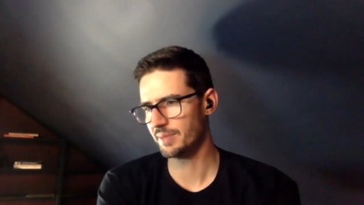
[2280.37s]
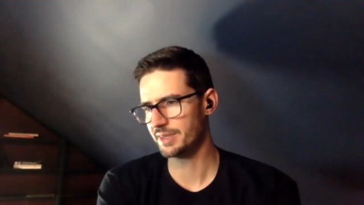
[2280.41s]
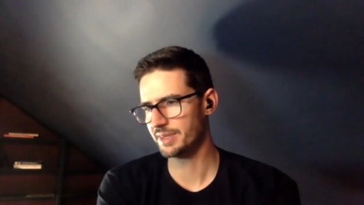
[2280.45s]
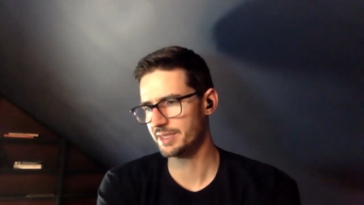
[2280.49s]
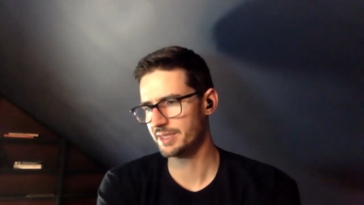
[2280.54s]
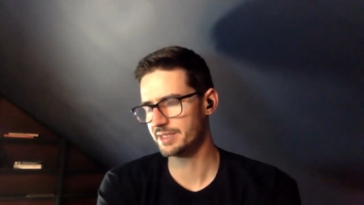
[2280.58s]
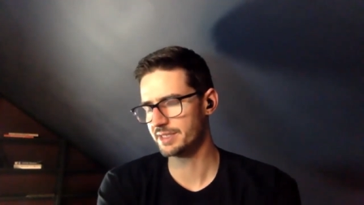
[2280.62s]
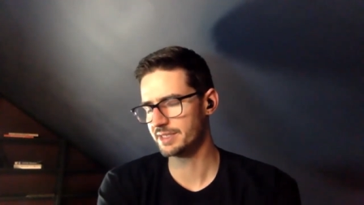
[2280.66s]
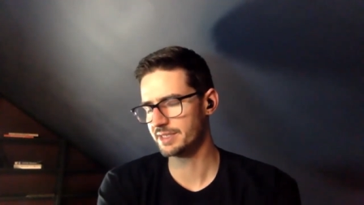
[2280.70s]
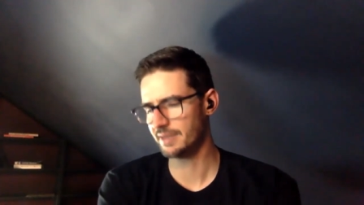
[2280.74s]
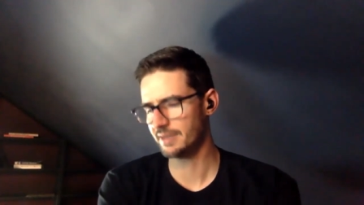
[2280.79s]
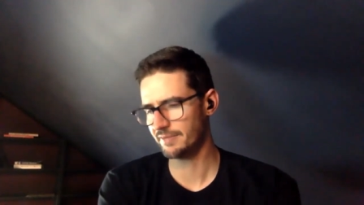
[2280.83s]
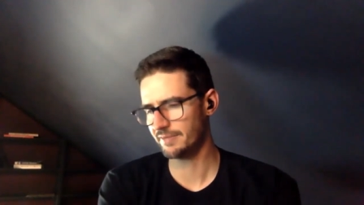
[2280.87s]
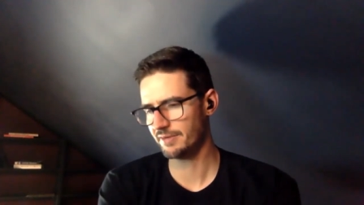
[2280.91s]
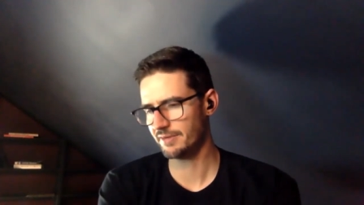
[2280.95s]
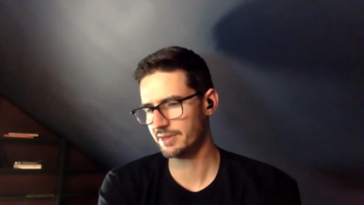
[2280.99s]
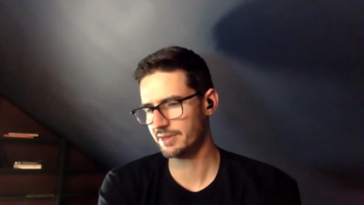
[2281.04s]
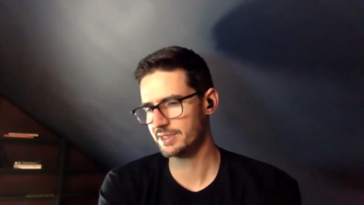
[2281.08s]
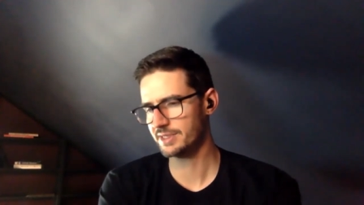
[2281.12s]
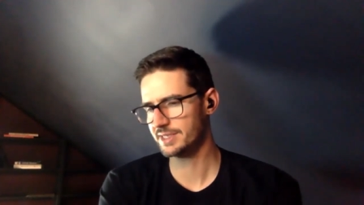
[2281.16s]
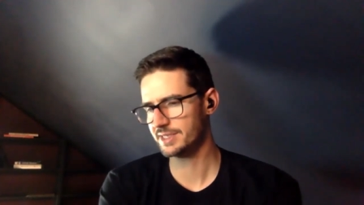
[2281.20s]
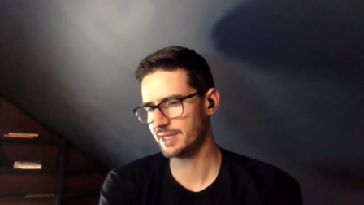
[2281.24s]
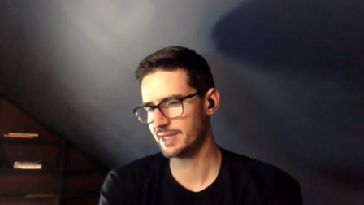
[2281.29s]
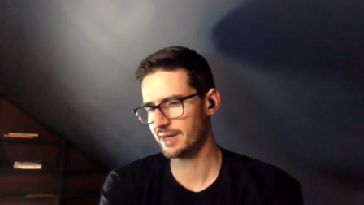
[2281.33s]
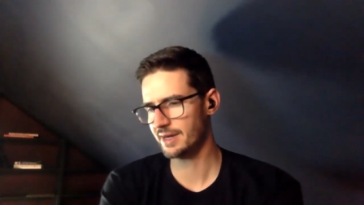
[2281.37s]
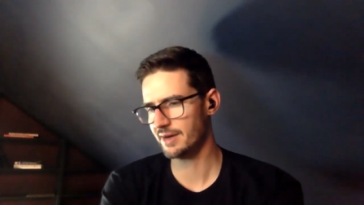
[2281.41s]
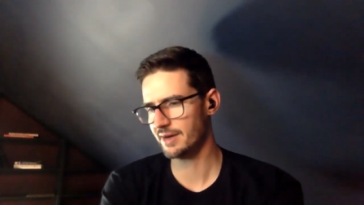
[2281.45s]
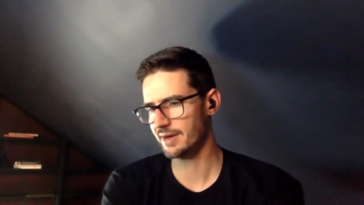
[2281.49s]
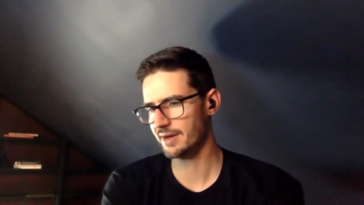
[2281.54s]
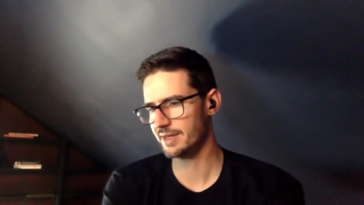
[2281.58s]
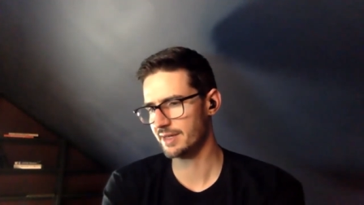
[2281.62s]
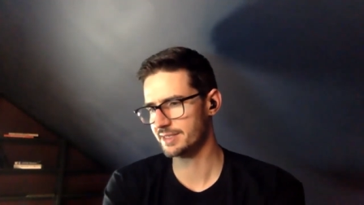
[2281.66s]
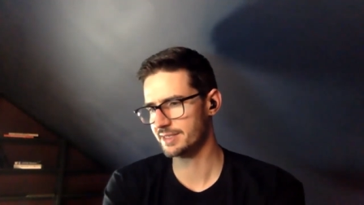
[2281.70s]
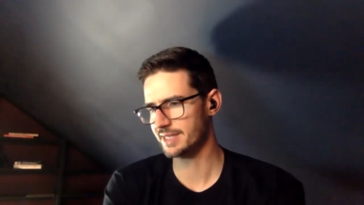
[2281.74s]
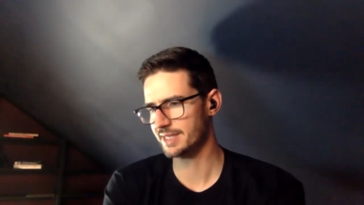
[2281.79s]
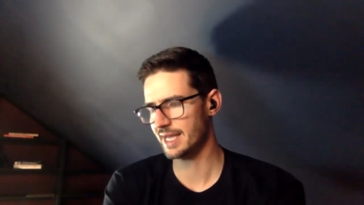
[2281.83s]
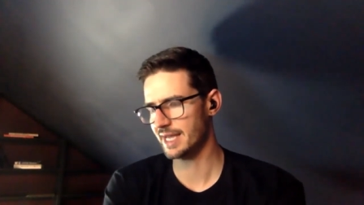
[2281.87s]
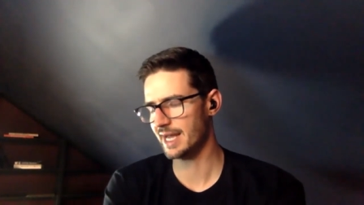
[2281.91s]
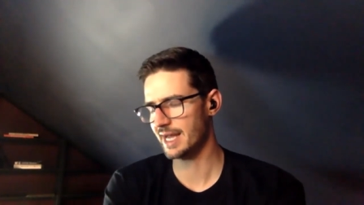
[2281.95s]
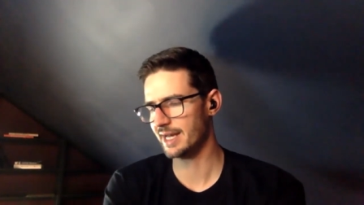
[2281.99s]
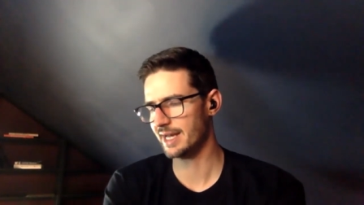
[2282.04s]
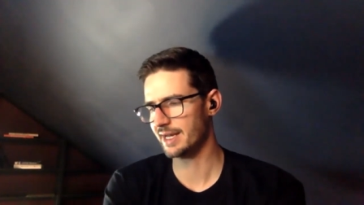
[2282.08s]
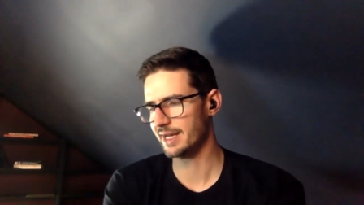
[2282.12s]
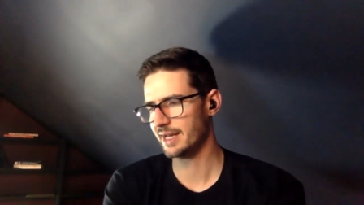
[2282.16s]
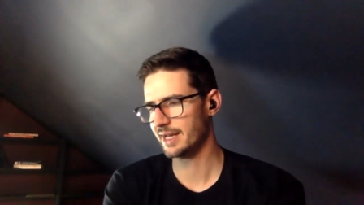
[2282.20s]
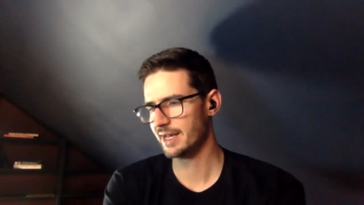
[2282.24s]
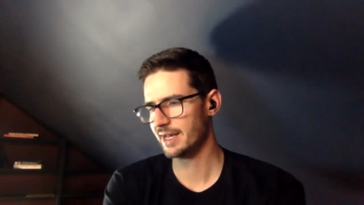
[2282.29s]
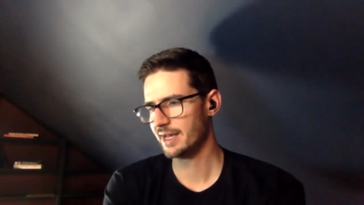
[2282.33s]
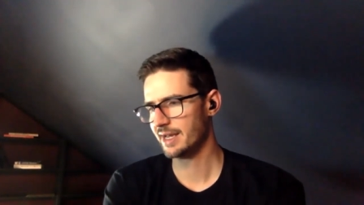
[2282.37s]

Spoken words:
but the difference there is that